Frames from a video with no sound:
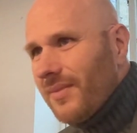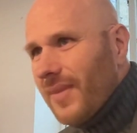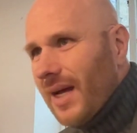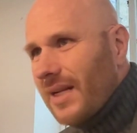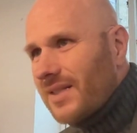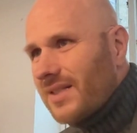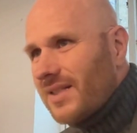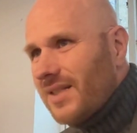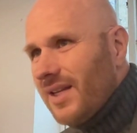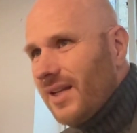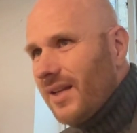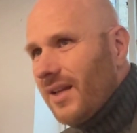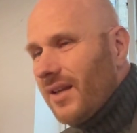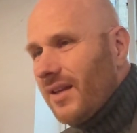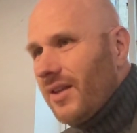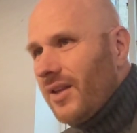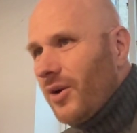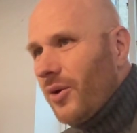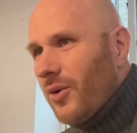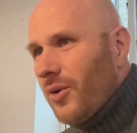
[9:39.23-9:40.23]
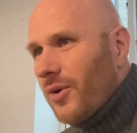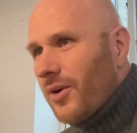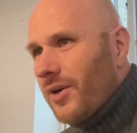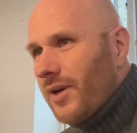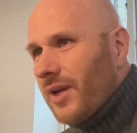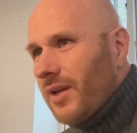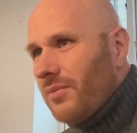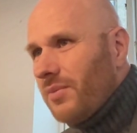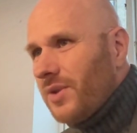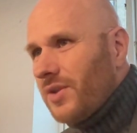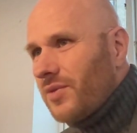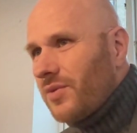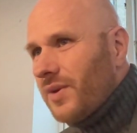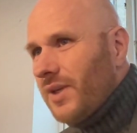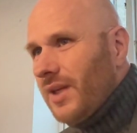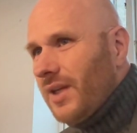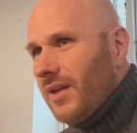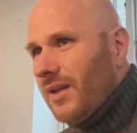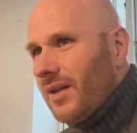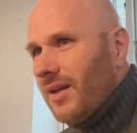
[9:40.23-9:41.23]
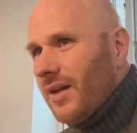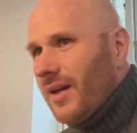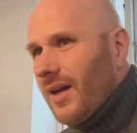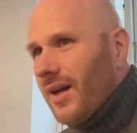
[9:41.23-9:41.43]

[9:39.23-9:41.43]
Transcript: And seeking the order in between,